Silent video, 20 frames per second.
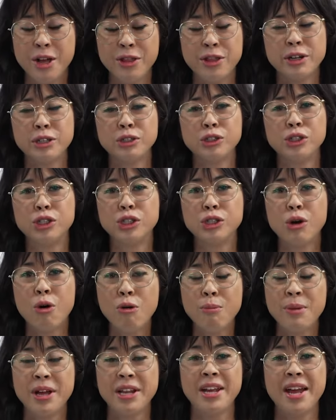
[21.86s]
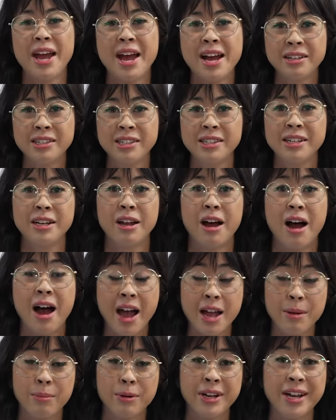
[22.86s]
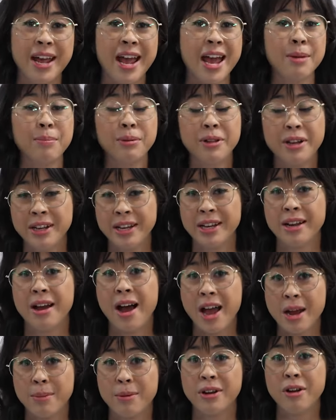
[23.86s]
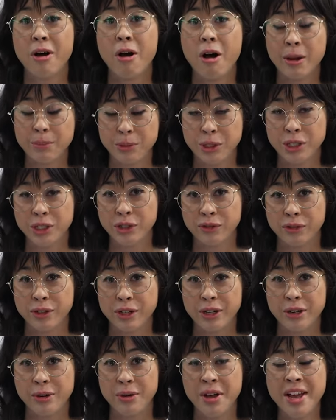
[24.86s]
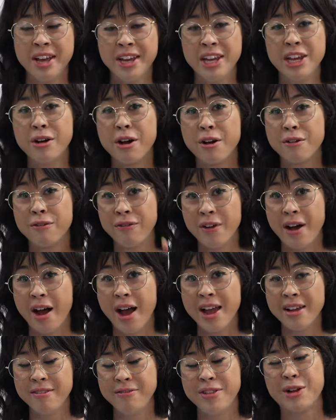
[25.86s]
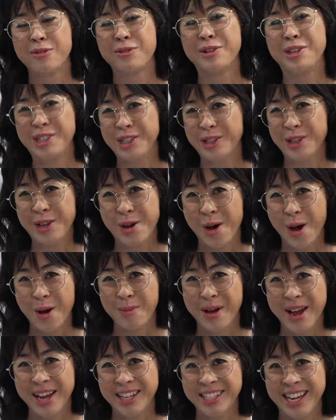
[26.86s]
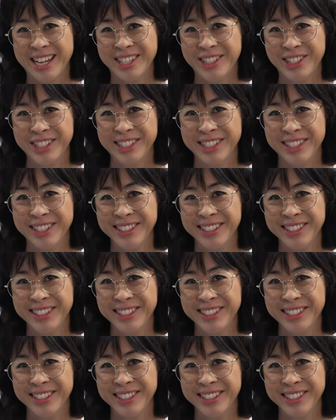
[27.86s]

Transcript: there are so many excellent hybrid and plug-in hybrid options for you. Here are 5 that recently caught my attention.